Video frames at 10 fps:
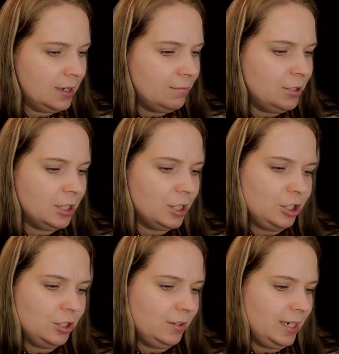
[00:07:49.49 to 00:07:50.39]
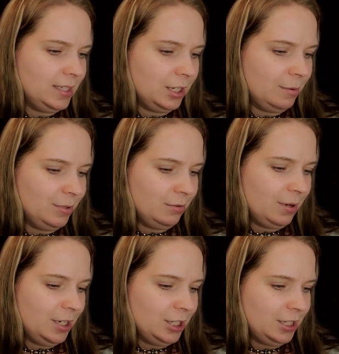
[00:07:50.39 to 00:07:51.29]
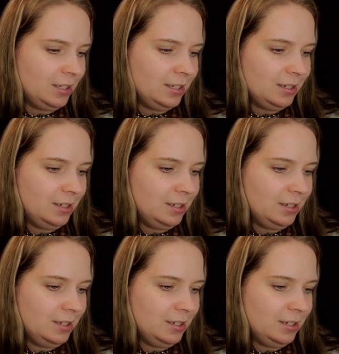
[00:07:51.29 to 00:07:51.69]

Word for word: I'm just going to show you guys a couple swatches.